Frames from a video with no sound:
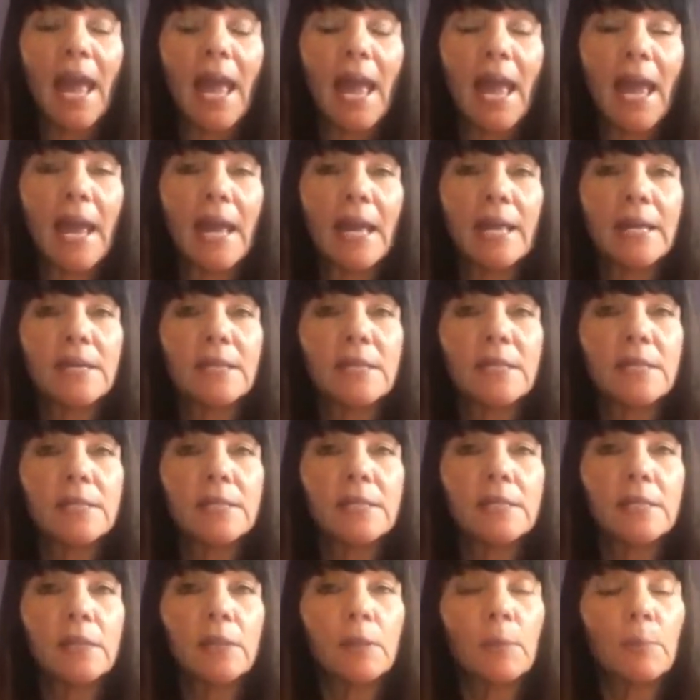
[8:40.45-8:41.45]

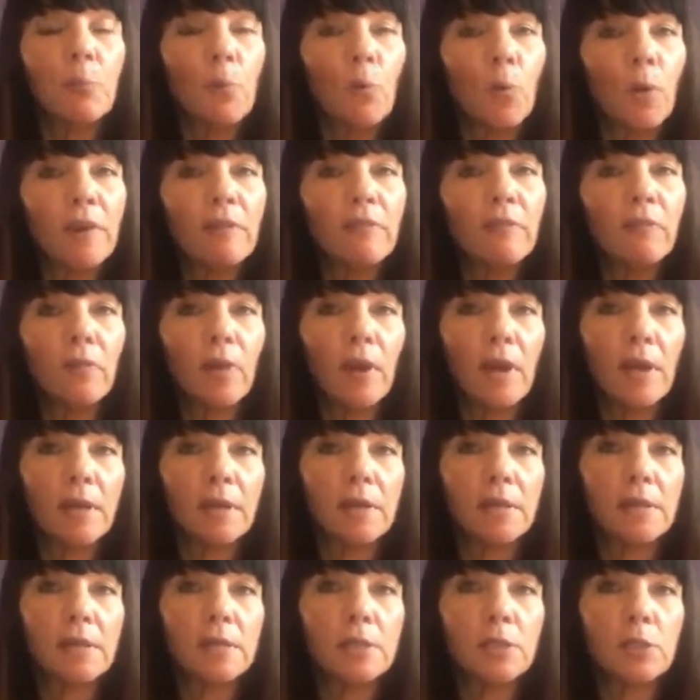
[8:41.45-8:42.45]
and the
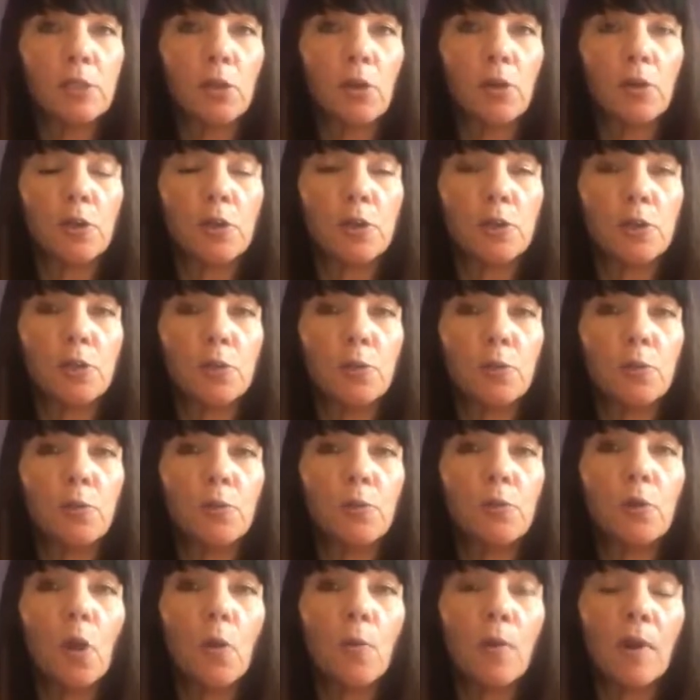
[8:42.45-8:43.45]
boyfriend started
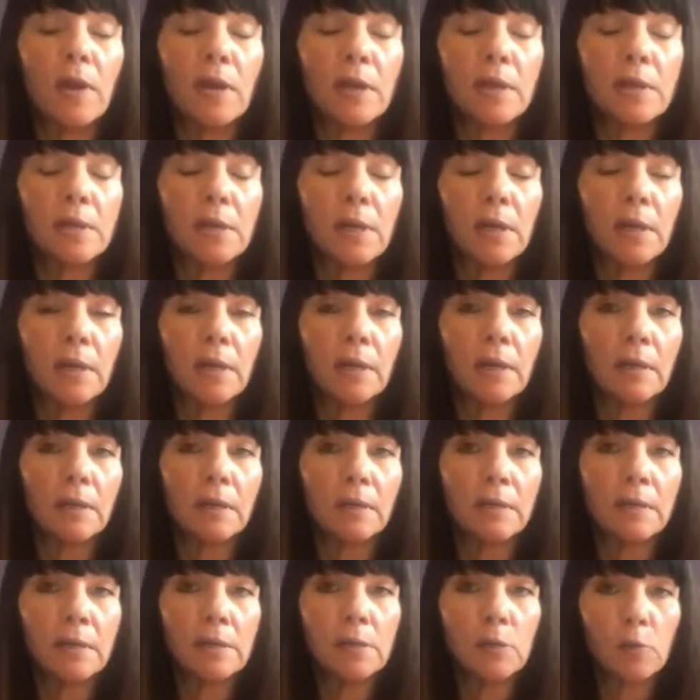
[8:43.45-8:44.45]
to go on
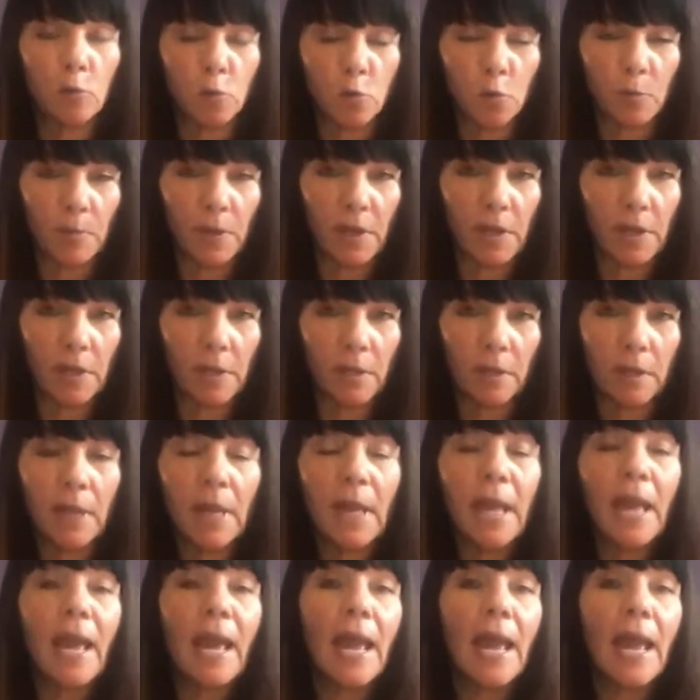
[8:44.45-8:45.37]
uh, social media